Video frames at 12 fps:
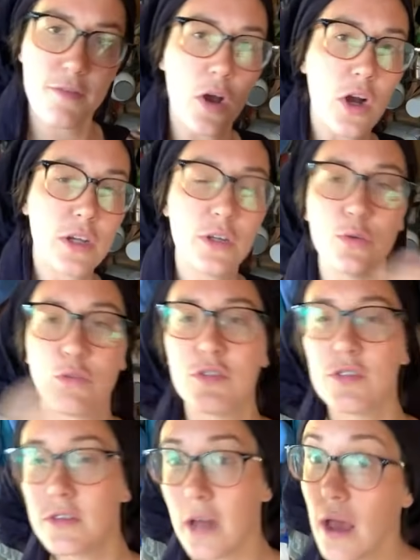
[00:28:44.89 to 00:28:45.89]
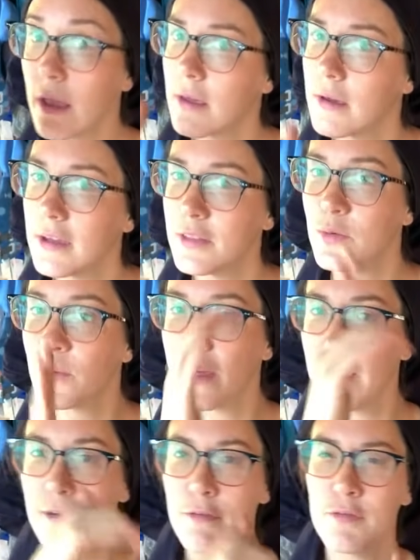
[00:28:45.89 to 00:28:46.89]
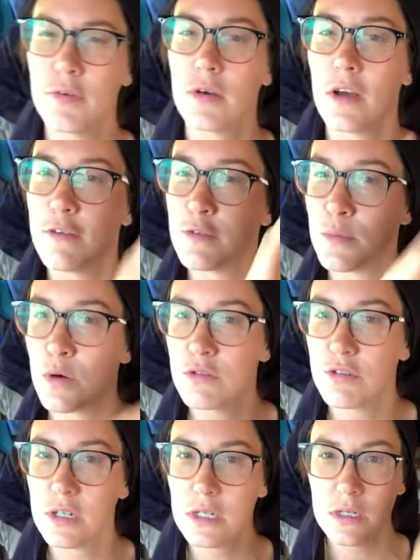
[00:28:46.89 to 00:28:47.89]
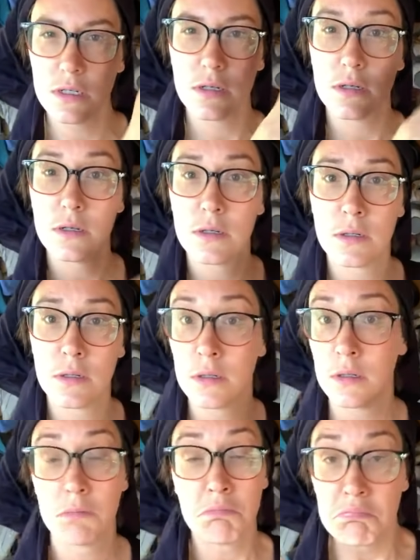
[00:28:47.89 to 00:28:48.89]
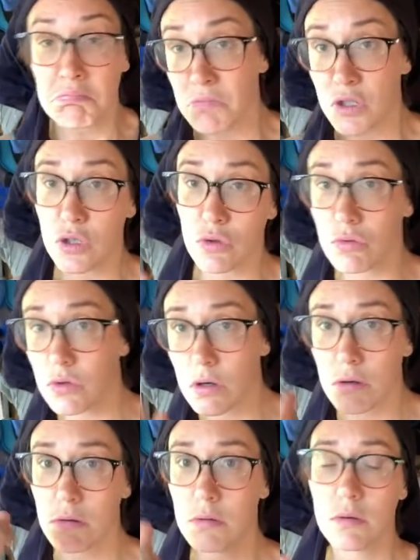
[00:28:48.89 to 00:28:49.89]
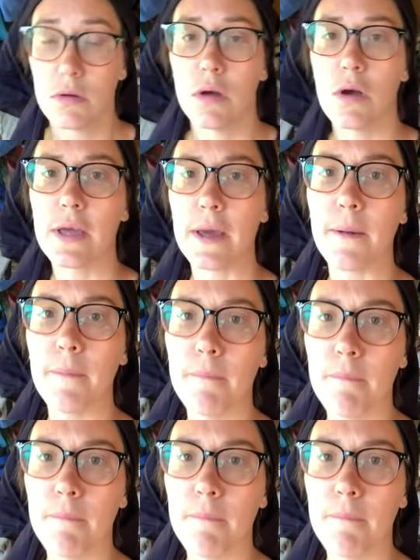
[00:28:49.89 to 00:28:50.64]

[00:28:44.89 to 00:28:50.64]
Are you stuck in the wave of emotion? Do you know?" Okay.